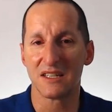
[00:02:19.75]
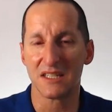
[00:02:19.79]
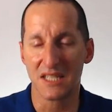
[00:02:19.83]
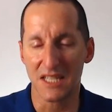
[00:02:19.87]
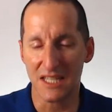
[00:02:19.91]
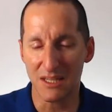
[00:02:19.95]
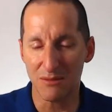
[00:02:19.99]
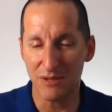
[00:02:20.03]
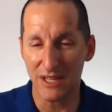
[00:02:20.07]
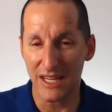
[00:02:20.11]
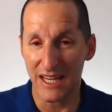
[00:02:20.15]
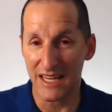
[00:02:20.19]

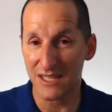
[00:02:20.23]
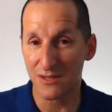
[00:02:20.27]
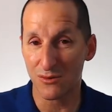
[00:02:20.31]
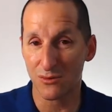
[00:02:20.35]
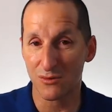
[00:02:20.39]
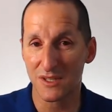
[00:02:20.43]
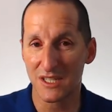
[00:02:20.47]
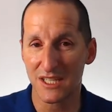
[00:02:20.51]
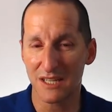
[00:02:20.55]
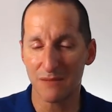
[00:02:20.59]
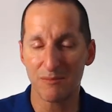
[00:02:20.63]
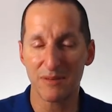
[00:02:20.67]
DBAs
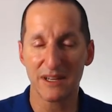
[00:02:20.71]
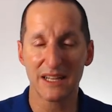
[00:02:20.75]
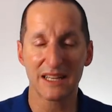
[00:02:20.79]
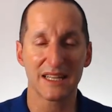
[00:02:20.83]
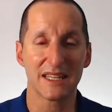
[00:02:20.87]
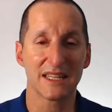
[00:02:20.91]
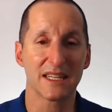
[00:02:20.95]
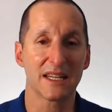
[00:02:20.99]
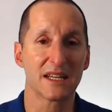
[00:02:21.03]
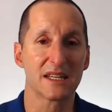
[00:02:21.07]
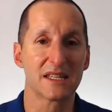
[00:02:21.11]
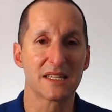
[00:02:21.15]
will
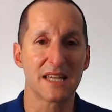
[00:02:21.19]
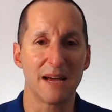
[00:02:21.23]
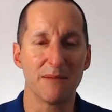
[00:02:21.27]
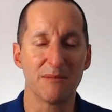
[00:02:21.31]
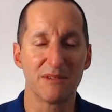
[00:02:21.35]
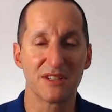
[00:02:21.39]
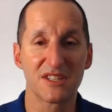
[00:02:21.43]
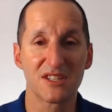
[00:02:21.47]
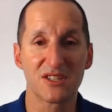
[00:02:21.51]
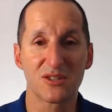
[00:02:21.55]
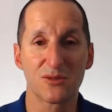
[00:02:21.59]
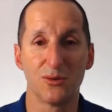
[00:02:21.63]
typically
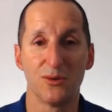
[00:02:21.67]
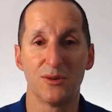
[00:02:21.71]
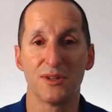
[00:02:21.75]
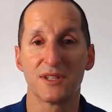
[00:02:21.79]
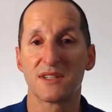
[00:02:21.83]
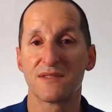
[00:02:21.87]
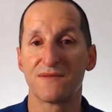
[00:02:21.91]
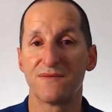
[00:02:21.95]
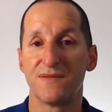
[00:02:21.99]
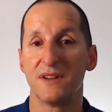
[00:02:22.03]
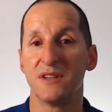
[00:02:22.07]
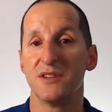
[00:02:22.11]
examine
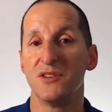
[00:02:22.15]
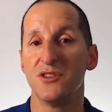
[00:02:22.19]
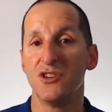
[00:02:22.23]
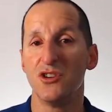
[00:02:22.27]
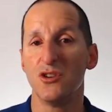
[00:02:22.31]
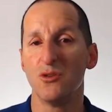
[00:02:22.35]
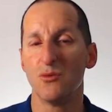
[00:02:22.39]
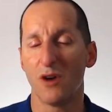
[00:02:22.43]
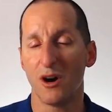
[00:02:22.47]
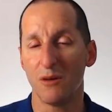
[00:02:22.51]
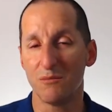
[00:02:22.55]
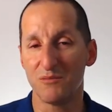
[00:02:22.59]
source for
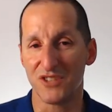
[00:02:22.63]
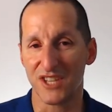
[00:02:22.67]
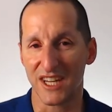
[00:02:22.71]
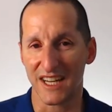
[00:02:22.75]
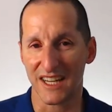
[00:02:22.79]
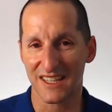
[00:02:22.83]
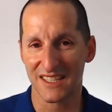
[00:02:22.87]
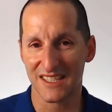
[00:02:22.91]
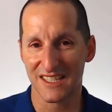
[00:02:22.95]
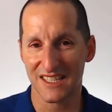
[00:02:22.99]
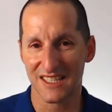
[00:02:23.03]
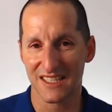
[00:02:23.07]
new
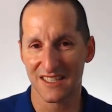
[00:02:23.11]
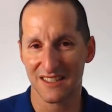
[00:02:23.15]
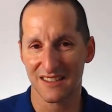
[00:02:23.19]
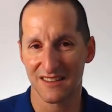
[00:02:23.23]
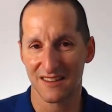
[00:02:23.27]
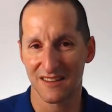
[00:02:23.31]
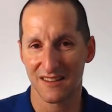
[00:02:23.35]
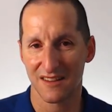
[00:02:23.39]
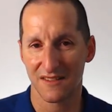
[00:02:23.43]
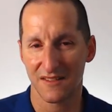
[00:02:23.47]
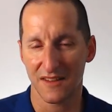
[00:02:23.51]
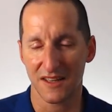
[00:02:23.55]
objects.
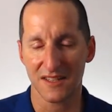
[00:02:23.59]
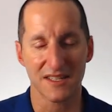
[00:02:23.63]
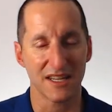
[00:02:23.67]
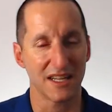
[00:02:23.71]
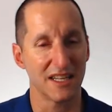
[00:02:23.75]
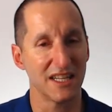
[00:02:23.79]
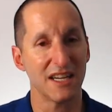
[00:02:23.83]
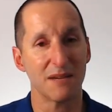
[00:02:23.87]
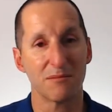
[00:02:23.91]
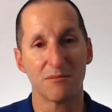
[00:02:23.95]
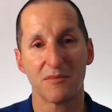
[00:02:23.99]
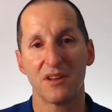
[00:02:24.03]
I
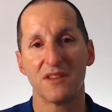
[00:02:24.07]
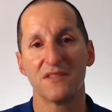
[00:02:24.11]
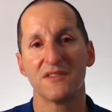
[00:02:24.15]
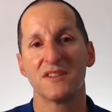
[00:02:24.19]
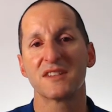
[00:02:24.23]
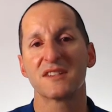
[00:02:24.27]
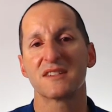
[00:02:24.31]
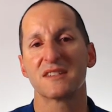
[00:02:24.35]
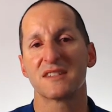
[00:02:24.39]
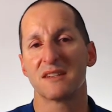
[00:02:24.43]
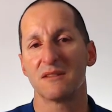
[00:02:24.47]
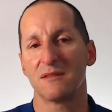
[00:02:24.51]
say, yep,
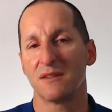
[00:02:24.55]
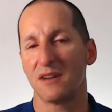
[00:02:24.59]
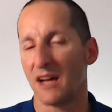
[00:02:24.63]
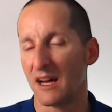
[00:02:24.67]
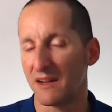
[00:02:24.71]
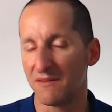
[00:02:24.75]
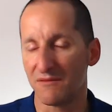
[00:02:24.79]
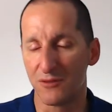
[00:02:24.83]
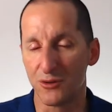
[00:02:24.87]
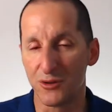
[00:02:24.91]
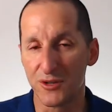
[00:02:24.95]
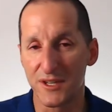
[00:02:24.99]
this is a
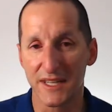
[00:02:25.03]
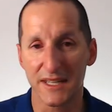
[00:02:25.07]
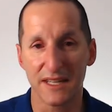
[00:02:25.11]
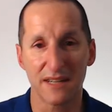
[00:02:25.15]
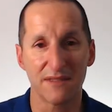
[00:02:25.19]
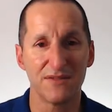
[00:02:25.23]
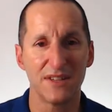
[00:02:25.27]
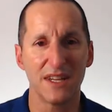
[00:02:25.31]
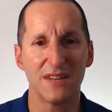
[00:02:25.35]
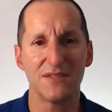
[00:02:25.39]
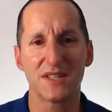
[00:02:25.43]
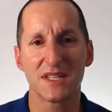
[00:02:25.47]
routine
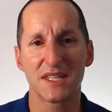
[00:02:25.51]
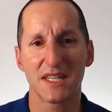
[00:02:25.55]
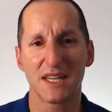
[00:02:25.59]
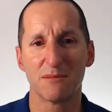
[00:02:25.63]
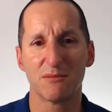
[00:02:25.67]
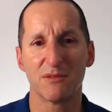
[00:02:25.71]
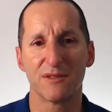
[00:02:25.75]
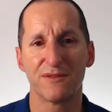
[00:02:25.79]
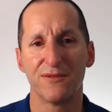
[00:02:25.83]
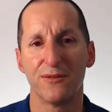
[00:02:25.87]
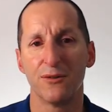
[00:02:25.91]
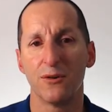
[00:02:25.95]
I've never
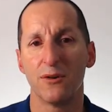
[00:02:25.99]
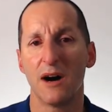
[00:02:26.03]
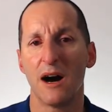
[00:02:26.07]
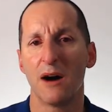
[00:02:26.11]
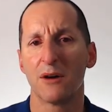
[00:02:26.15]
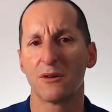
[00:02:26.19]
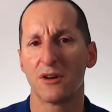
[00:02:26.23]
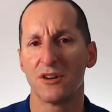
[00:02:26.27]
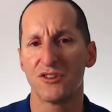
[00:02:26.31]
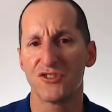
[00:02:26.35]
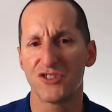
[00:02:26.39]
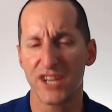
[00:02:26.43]
seen before.
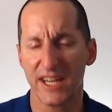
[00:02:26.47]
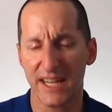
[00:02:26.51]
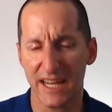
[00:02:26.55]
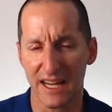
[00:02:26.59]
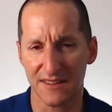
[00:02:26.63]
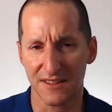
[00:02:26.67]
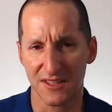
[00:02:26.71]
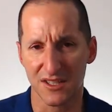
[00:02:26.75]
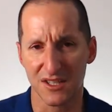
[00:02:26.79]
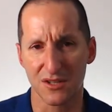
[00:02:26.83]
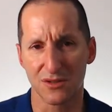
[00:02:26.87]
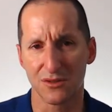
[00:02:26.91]
I'll go check
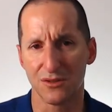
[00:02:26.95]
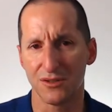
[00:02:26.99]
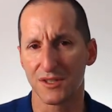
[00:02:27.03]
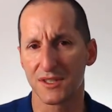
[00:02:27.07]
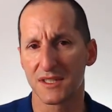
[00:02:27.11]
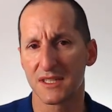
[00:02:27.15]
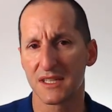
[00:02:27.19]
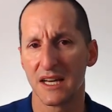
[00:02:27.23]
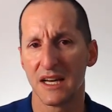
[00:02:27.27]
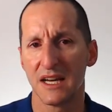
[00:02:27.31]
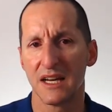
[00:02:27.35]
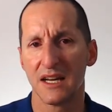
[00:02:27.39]
out the
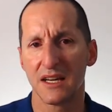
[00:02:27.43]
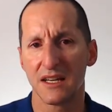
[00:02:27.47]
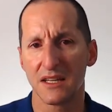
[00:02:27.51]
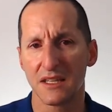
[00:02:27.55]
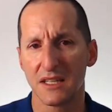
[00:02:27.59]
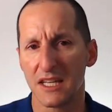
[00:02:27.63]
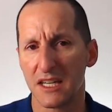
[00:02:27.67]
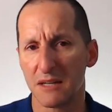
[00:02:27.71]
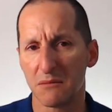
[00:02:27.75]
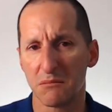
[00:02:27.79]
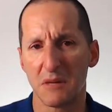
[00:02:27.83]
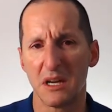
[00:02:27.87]
source.
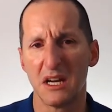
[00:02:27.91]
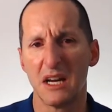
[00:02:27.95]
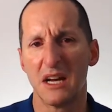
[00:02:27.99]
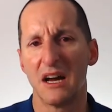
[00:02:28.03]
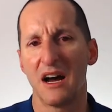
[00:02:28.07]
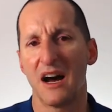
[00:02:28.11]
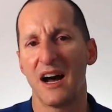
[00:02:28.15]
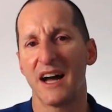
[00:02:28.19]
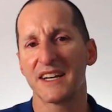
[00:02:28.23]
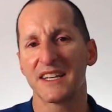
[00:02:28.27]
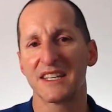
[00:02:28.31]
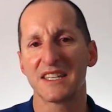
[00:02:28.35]
Yep,
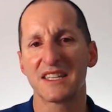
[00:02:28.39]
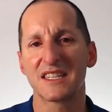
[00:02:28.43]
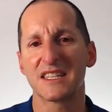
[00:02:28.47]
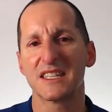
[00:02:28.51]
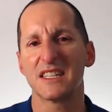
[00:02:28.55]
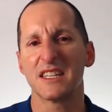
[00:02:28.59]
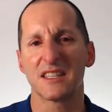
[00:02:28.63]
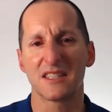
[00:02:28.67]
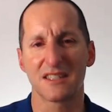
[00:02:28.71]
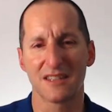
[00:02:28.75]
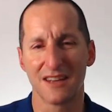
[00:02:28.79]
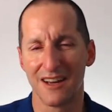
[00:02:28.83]
I can
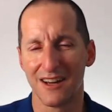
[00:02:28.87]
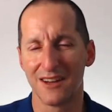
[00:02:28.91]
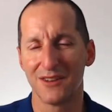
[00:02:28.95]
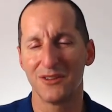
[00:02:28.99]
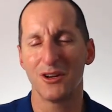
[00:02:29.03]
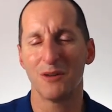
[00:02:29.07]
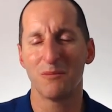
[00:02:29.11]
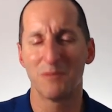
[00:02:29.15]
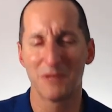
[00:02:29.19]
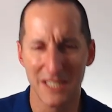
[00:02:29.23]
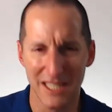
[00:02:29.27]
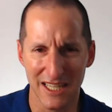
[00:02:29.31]
see it's
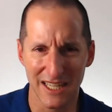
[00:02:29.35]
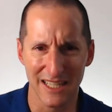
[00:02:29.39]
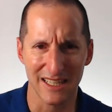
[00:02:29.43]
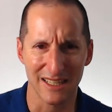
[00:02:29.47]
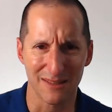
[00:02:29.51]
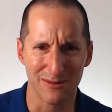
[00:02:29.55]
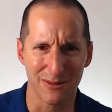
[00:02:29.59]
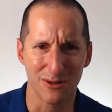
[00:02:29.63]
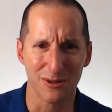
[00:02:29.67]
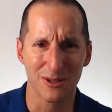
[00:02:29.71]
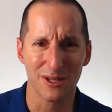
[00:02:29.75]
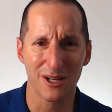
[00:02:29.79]
not
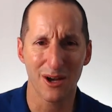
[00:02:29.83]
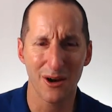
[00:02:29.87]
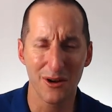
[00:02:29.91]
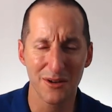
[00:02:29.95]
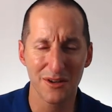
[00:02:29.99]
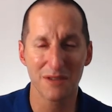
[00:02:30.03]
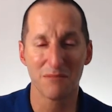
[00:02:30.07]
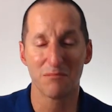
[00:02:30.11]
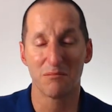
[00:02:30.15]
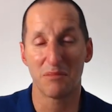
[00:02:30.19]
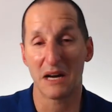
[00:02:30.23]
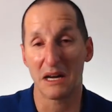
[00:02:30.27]
particularly well
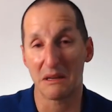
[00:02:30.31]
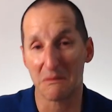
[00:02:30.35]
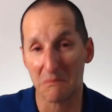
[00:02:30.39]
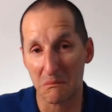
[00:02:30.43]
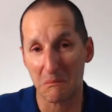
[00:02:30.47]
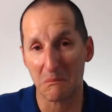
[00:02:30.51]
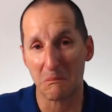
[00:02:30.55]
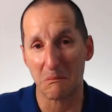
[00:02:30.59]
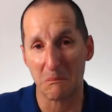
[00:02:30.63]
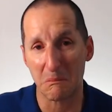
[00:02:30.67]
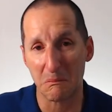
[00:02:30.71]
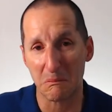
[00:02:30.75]
coded, but
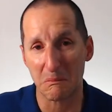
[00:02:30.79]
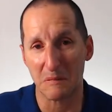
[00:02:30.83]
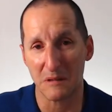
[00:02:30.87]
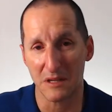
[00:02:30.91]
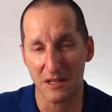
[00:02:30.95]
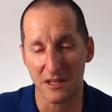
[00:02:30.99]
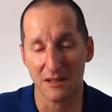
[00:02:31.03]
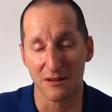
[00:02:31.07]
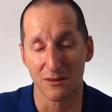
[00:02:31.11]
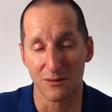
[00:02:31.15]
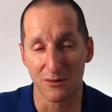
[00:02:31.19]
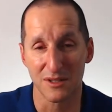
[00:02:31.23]

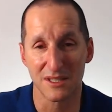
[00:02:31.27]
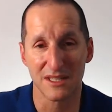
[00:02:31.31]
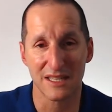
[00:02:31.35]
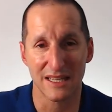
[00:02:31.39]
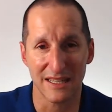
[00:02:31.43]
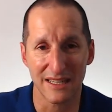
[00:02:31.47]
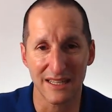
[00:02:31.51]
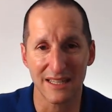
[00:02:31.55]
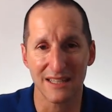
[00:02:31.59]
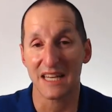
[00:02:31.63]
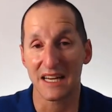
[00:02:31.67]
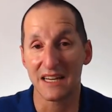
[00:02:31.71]
it
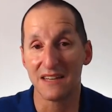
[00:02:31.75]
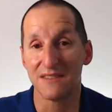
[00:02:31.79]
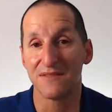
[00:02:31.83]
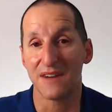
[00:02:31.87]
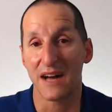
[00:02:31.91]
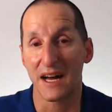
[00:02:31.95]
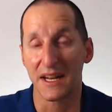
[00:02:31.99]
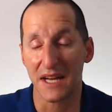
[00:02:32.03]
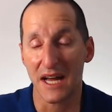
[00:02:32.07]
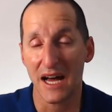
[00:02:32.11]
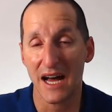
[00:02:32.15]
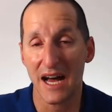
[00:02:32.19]
looks
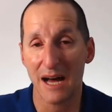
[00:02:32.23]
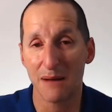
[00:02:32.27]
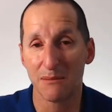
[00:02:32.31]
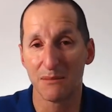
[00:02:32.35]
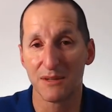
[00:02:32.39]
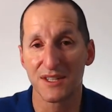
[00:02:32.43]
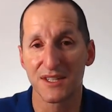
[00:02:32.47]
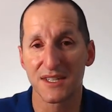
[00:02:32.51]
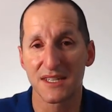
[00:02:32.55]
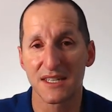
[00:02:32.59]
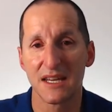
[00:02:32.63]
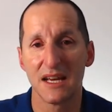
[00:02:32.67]
safe and
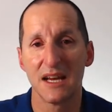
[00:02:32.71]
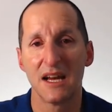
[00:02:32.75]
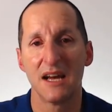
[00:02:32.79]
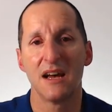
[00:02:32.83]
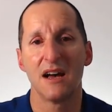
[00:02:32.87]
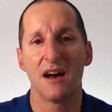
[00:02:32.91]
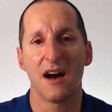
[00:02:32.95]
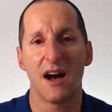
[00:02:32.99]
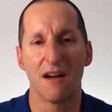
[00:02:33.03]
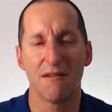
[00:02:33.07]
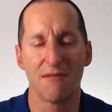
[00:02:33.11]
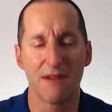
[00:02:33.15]
harmless.
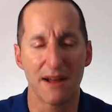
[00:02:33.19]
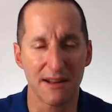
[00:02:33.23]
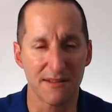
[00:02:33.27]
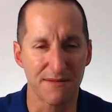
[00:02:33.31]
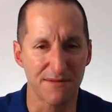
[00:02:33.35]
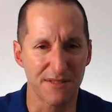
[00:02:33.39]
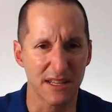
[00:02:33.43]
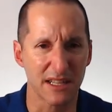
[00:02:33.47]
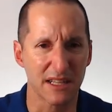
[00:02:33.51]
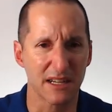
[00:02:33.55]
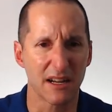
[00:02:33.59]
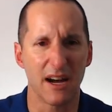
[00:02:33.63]
I run
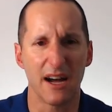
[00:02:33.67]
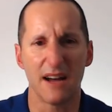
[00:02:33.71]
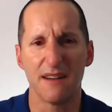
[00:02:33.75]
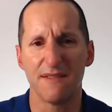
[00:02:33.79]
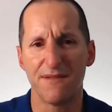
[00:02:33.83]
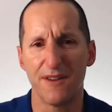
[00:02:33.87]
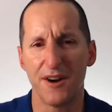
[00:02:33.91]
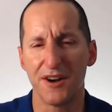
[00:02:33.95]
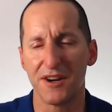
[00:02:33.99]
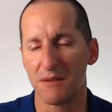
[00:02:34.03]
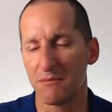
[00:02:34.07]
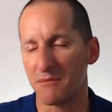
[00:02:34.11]
it for the guy,
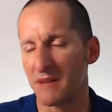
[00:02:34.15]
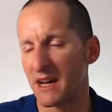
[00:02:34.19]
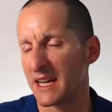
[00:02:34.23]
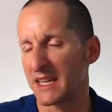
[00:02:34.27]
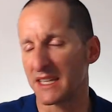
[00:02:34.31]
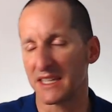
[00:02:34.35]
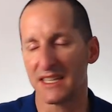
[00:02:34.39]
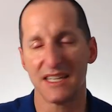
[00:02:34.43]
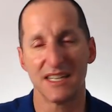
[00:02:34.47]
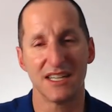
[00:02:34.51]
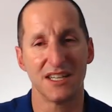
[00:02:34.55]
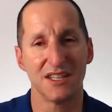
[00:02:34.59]
phone him
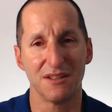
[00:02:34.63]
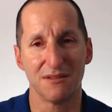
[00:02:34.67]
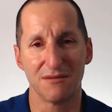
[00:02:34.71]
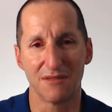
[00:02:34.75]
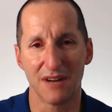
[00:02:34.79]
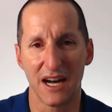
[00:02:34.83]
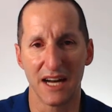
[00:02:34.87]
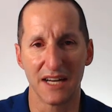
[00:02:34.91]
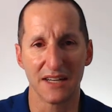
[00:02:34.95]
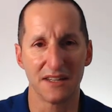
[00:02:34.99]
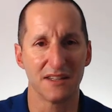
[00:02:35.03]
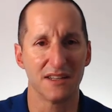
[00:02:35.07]
back. Yeah, you're
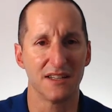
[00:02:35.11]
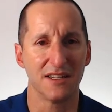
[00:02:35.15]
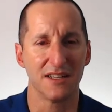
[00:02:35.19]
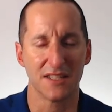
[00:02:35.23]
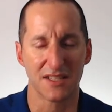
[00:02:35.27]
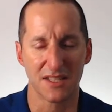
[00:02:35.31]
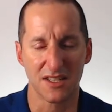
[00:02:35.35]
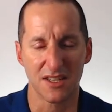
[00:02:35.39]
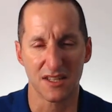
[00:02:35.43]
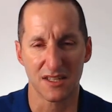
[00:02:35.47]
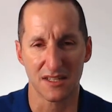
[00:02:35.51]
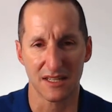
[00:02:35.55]
right.
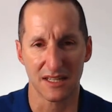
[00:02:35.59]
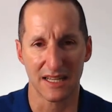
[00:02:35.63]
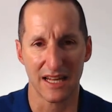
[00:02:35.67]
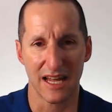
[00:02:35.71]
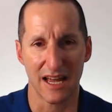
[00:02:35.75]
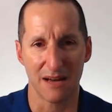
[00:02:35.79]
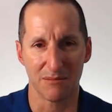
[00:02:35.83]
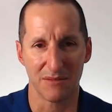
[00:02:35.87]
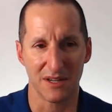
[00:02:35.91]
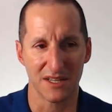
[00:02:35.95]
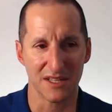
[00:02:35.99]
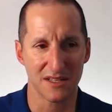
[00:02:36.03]
It's just a
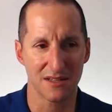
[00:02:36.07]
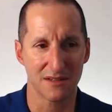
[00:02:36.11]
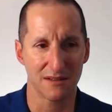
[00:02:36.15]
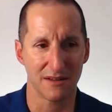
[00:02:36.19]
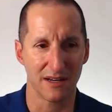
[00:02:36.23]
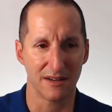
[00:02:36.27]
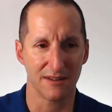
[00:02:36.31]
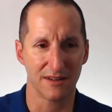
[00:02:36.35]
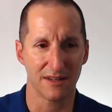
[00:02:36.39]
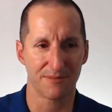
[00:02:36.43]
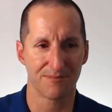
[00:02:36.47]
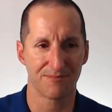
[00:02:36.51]
count by
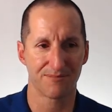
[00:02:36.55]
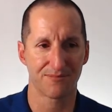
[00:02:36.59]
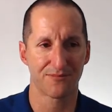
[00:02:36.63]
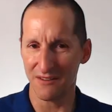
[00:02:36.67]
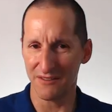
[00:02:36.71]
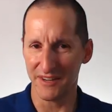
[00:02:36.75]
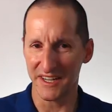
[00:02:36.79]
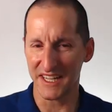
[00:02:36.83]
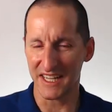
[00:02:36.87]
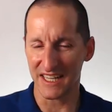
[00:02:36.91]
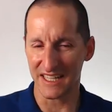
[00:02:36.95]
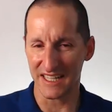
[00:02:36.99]
0 error.
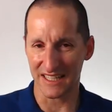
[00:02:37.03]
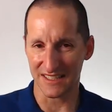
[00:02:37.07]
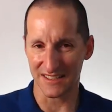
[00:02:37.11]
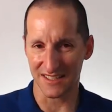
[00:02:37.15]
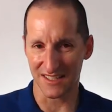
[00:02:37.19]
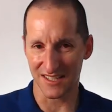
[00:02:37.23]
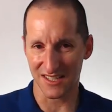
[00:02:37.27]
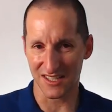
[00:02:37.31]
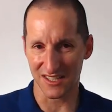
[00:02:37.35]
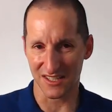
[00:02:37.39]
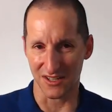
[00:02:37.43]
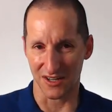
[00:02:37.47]
I reconnect
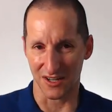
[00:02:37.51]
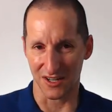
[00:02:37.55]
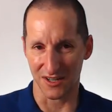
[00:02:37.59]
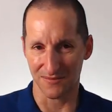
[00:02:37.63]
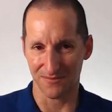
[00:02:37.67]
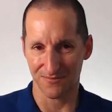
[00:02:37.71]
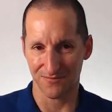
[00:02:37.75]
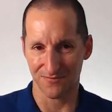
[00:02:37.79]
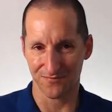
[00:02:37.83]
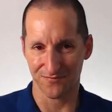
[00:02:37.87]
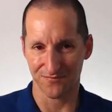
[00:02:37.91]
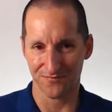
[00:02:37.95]
to
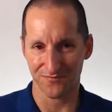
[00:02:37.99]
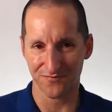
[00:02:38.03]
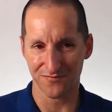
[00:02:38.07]
Scott.